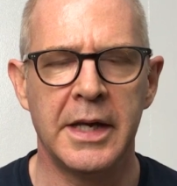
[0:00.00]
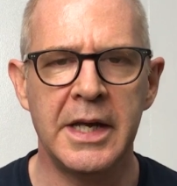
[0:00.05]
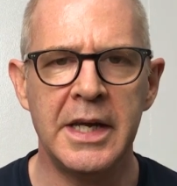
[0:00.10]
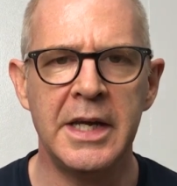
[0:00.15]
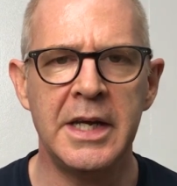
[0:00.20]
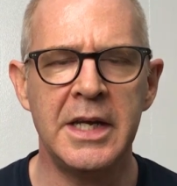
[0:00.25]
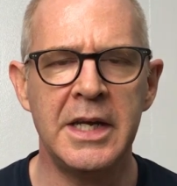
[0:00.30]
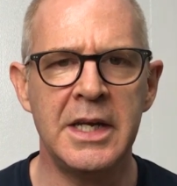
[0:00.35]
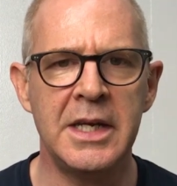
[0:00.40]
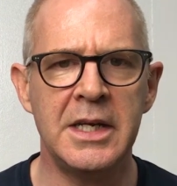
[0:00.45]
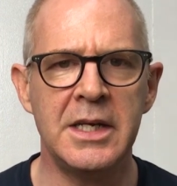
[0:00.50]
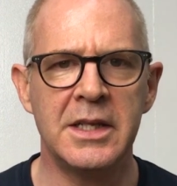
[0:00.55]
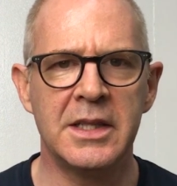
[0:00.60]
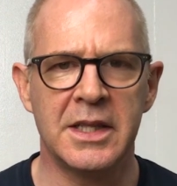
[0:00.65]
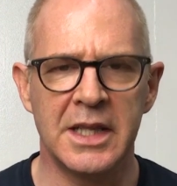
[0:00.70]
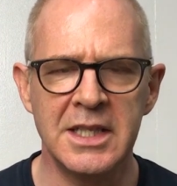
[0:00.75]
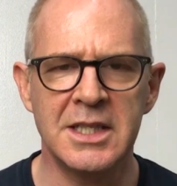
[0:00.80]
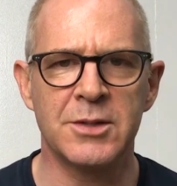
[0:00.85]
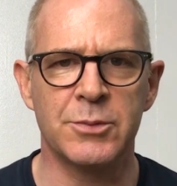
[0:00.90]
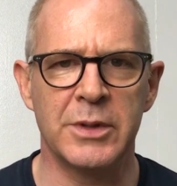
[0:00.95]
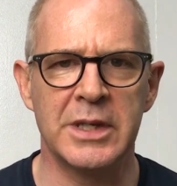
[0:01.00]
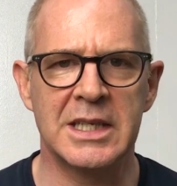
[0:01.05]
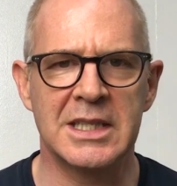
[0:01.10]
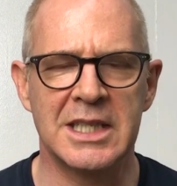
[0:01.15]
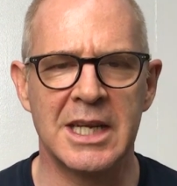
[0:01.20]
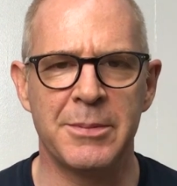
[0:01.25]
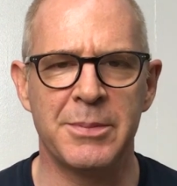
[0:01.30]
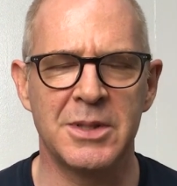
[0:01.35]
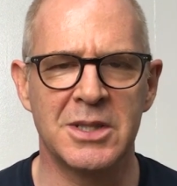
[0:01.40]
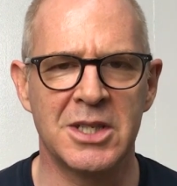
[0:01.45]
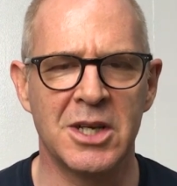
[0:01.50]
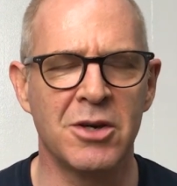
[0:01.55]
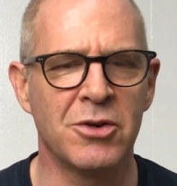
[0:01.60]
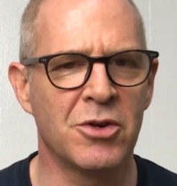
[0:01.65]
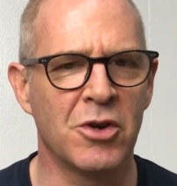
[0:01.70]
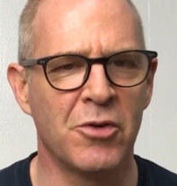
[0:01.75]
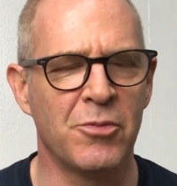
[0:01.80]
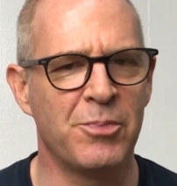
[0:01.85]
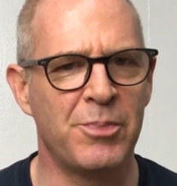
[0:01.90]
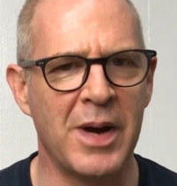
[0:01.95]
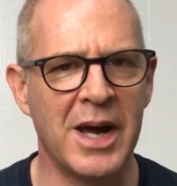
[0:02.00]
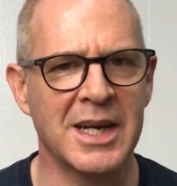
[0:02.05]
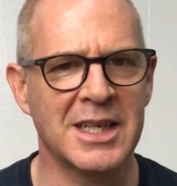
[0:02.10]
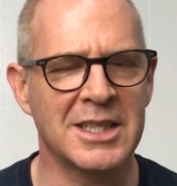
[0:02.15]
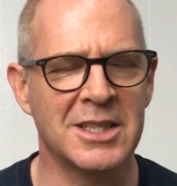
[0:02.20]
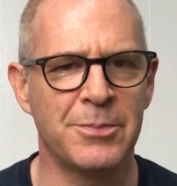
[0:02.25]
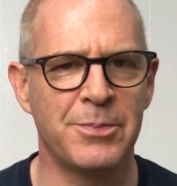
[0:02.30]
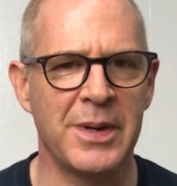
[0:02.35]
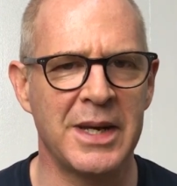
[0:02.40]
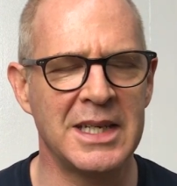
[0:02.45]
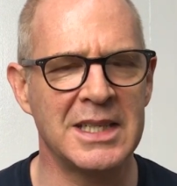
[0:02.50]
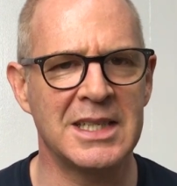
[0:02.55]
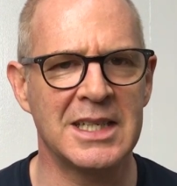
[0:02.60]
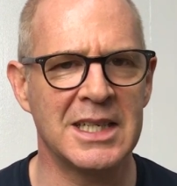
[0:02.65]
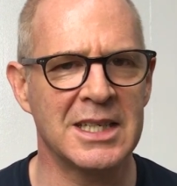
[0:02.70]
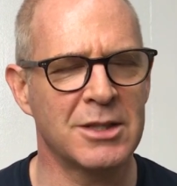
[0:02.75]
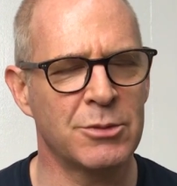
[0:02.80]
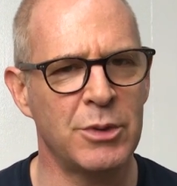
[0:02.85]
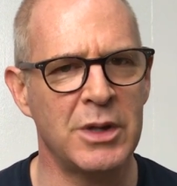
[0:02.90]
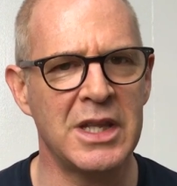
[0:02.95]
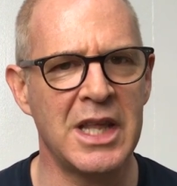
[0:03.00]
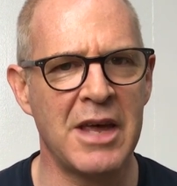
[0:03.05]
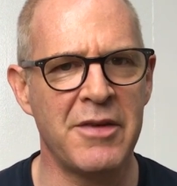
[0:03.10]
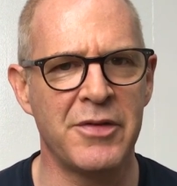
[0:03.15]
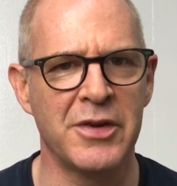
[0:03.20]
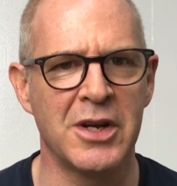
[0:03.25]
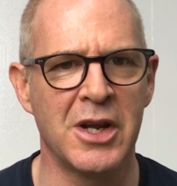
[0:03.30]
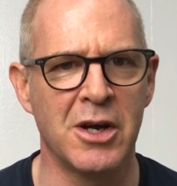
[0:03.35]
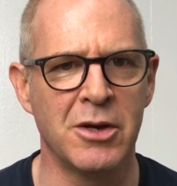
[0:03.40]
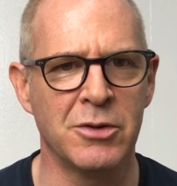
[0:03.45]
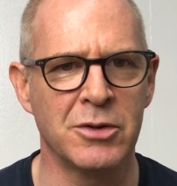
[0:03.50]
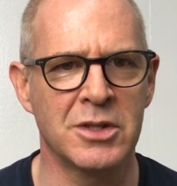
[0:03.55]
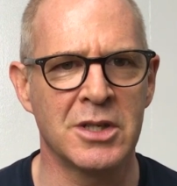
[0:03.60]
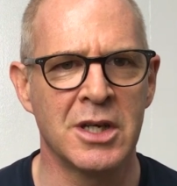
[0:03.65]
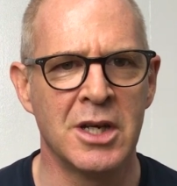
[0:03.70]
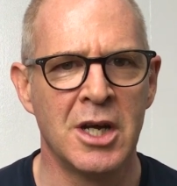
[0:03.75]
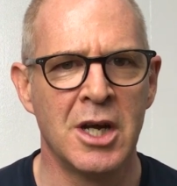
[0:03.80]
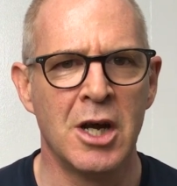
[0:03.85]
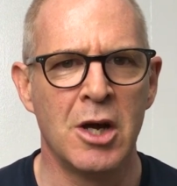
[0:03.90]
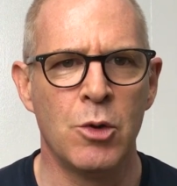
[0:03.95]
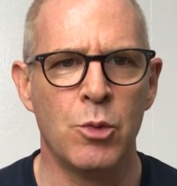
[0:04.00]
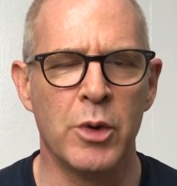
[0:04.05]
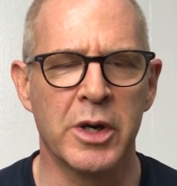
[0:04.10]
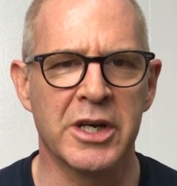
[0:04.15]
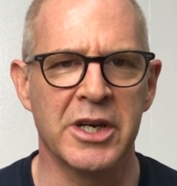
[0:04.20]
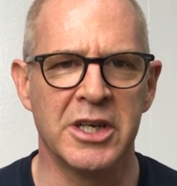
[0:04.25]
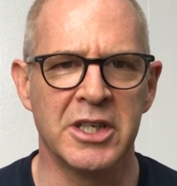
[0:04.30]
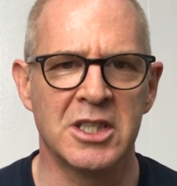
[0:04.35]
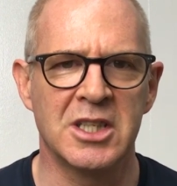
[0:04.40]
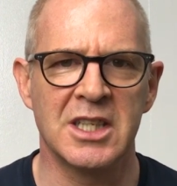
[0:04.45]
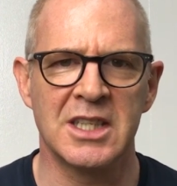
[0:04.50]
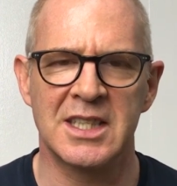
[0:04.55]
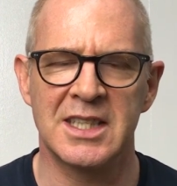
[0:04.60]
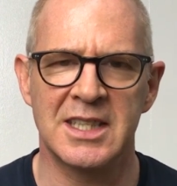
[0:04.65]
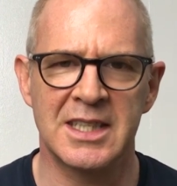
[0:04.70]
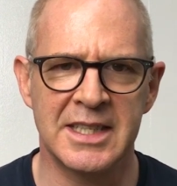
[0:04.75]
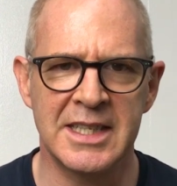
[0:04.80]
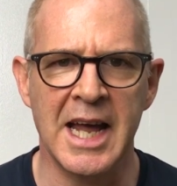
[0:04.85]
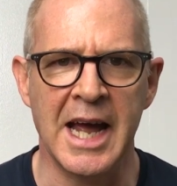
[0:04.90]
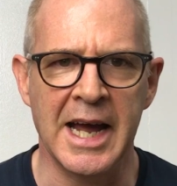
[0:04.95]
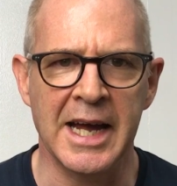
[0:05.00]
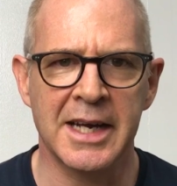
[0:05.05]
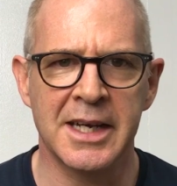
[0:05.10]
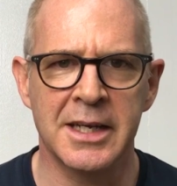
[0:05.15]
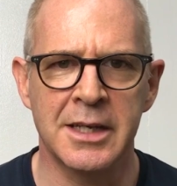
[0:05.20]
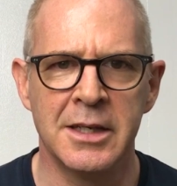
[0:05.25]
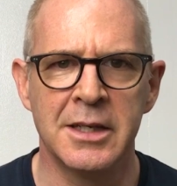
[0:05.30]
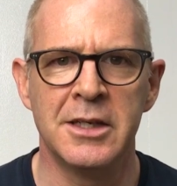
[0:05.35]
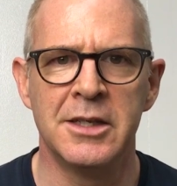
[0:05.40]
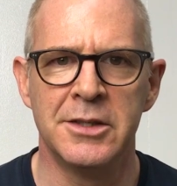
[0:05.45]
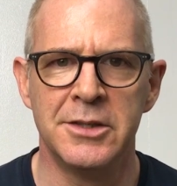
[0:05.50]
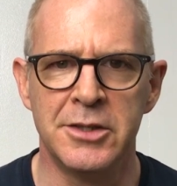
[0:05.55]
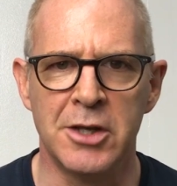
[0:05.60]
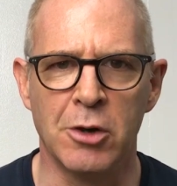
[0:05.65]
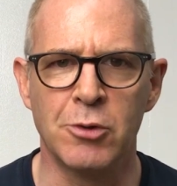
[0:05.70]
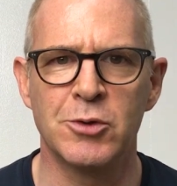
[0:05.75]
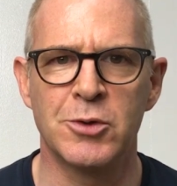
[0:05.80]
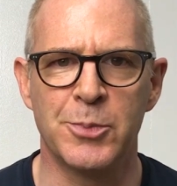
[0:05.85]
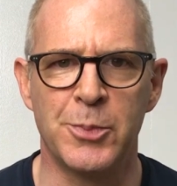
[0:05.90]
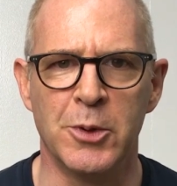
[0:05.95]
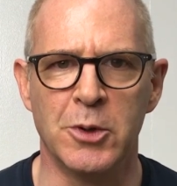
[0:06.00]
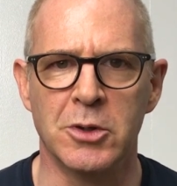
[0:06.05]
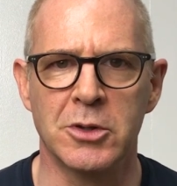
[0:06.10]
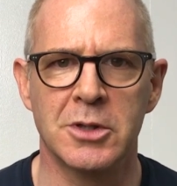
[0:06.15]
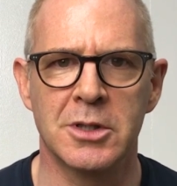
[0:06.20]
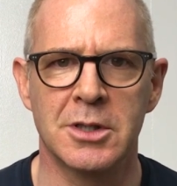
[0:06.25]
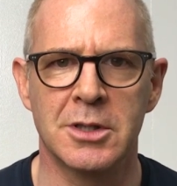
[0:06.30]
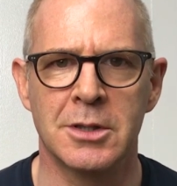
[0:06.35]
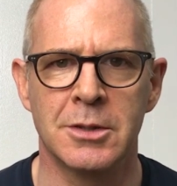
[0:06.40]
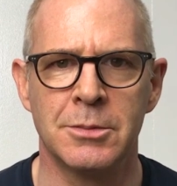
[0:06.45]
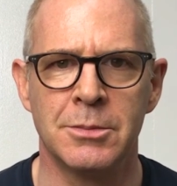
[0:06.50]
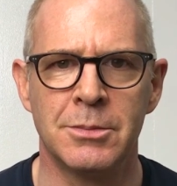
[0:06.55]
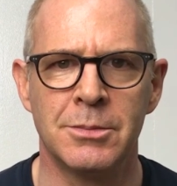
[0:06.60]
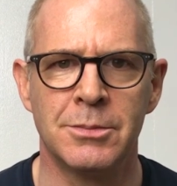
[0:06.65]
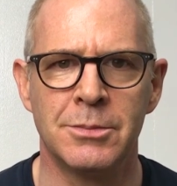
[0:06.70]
In this week's episode of Back to Basics with Evernote, we're going to stack notebooks.